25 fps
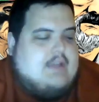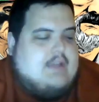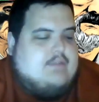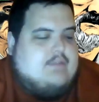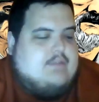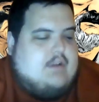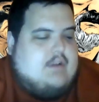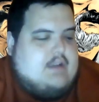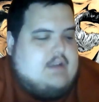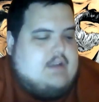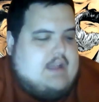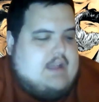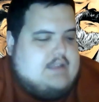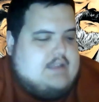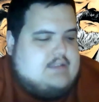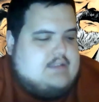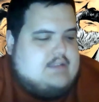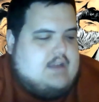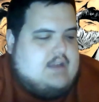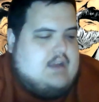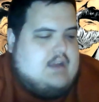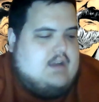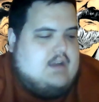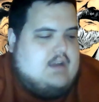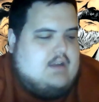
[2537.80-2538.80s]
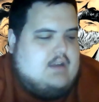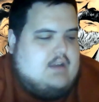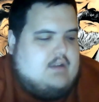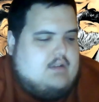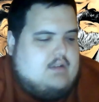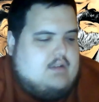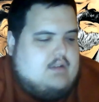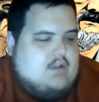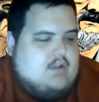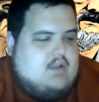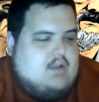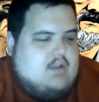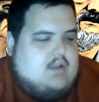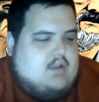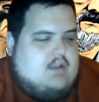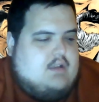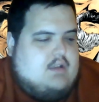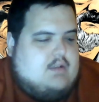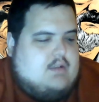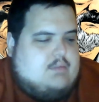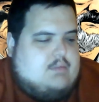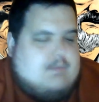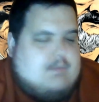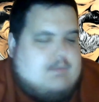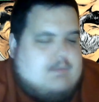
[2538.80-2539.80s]
Very nice.
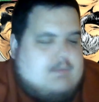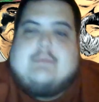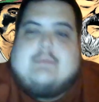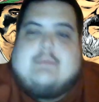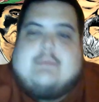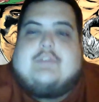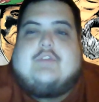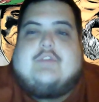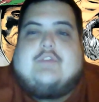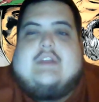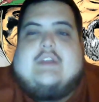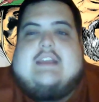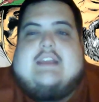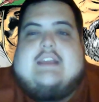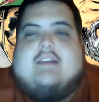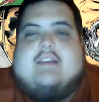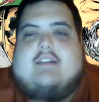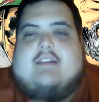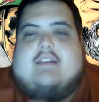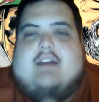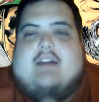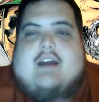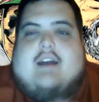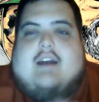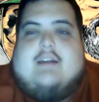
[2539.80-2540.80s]
My number 3 here,